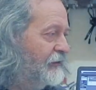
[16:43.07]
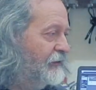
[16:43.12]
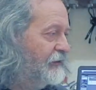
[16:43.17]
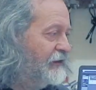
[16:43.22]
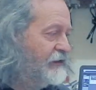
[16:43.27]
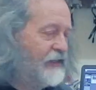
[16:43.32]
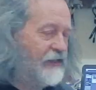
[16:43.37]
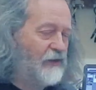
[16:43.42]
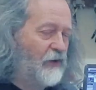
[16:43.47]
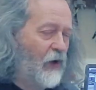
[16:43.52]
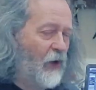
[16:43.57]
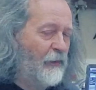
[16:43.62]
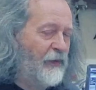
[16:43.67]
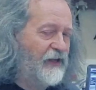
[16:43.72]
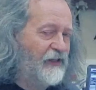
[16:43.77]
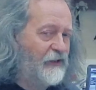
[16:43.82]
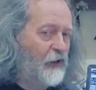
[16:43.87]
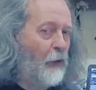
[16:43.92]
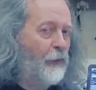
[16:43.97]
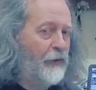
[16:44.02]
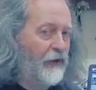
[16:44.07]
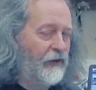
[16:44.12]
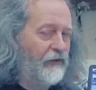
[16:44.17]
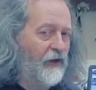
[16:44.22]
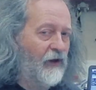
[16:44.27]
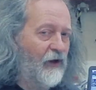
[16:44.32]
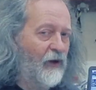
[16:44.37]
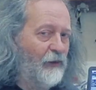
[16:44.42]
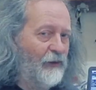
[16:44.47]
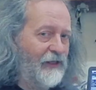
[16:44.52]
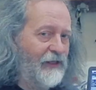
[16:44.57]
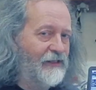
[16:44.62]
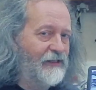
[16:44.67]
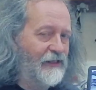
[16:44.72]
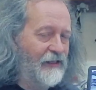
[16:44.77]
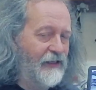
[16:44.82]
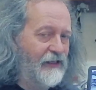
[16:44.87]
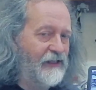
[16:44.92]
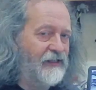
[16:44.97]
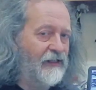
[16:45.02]
This is quite a big topic, the harmony,
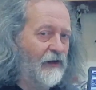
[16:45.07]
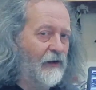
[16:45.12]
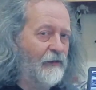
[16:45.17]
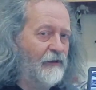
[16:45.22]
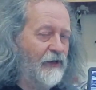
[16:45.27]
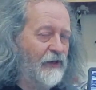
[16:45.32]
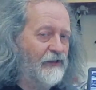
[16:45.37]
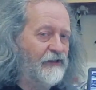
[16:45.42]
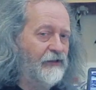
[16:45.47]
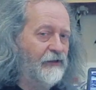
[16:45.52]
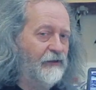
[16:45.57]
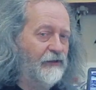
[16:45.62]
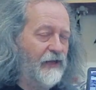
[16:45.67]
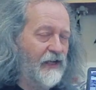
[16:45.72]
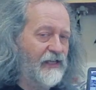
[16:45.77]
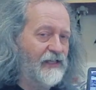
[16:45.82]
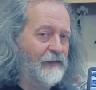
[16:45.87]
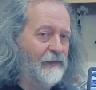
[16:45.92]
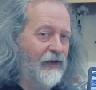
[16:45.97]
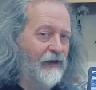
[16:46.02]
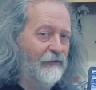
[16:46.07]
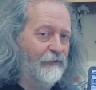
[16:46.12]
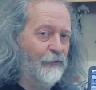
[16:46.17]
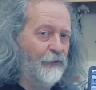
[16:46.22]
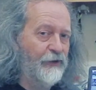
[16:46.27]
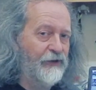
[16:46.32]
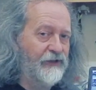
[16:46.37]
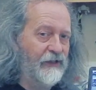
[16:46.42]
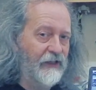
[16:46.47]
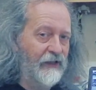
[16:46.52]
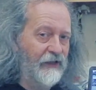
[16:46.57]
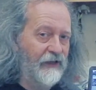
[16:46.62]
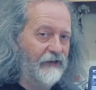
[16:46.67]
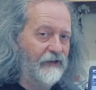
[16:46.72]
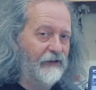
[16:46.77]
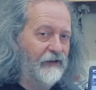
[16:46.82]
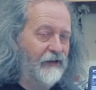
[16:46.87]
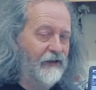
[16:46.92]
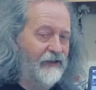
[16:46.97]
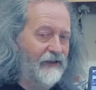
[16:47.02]
isn't it? So I'm going to talk next about
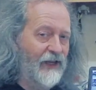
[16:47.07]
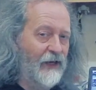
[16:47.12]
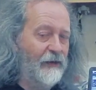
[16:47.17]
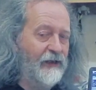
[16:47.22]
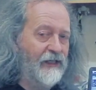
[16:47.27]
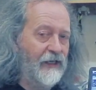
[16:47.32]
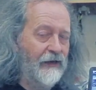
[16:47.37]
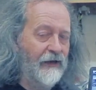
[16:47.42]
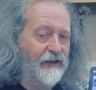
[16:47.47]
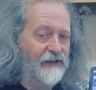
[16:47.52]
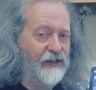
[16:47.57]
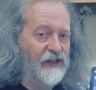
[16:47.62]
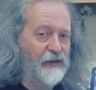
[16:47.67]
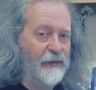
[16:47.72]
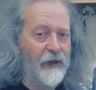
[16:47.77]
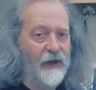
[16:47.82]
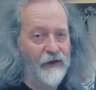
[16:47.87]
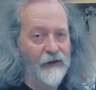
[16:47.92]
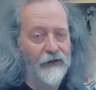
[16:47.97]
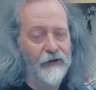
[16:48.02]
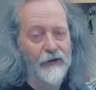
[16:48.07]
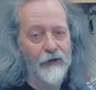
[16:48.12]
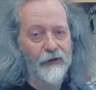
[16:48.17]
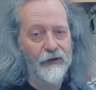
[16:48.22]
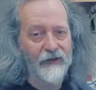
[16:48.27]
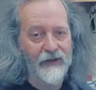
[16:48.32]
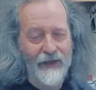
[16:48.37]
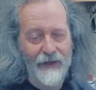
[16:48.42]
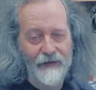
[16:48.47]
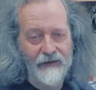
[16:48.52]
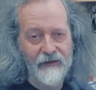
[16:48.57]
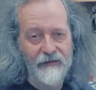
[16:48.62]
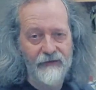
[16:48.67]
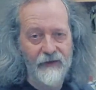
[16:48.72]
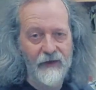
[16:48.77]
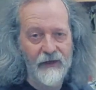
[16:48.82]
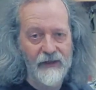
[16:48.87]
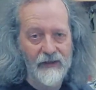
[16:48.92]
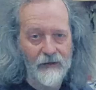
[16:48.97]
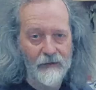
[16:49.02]
voicings. Now we know how to spell the chords and how to
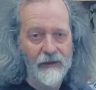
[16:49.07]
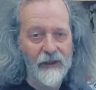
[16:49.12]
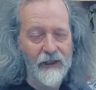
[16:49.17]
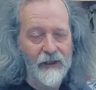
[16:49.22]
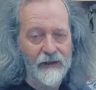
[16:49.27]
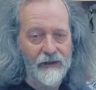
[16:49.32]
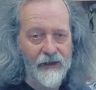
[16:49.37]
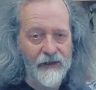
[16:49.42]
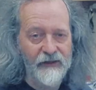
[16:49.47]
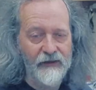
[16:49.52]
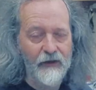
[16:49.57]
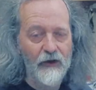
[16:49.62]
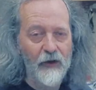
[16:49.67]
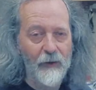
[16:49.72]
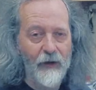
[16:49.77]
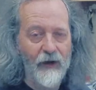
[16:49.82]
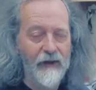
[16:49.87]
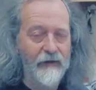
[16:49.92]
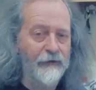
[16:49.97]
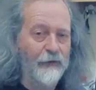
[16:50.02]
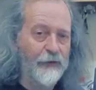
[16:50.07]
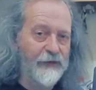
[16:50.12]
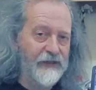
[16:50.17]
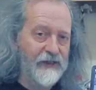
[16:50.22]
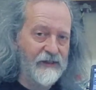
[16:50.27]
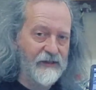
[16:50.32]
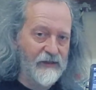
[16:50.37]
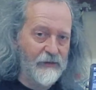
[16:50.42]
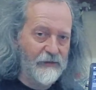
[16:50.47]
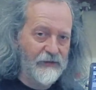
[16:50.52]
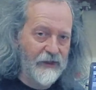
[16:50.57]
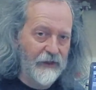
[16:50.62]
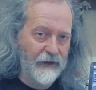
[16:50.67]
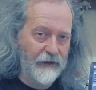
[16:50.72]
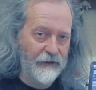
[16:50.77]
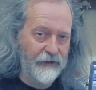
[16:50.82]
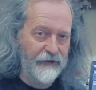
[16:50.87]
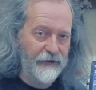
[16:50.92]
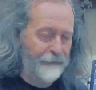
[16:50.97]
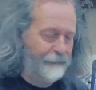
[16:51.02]
find them, let's talk about the voicings
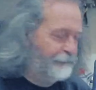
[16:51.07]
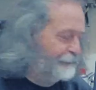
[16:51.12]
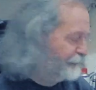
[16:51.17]
themselves.